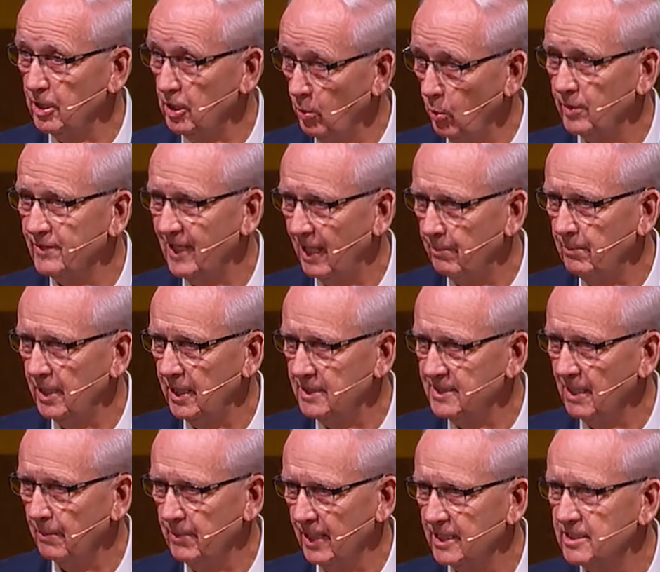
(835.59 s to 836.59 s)
You know what that means?
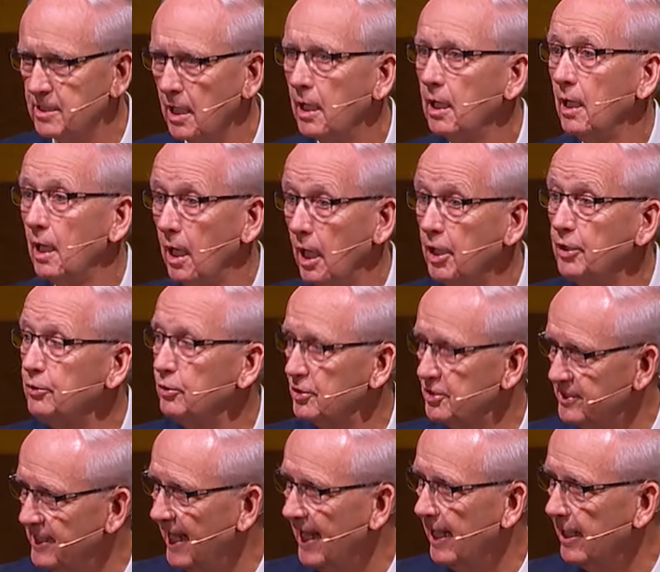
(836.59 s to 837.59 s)
It means
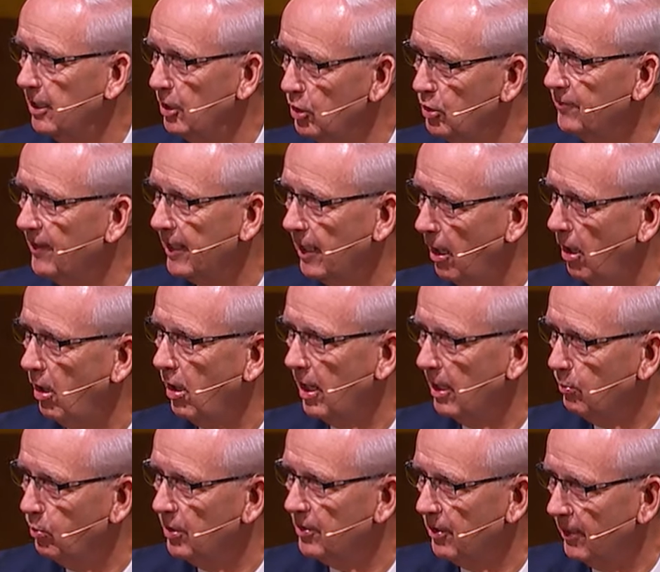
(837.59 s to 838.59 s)
understand who they are
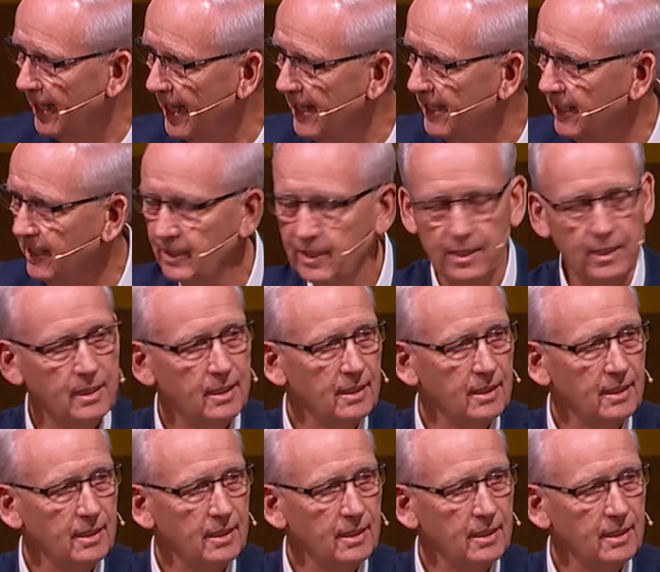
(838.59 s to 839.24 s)
and where they're headed,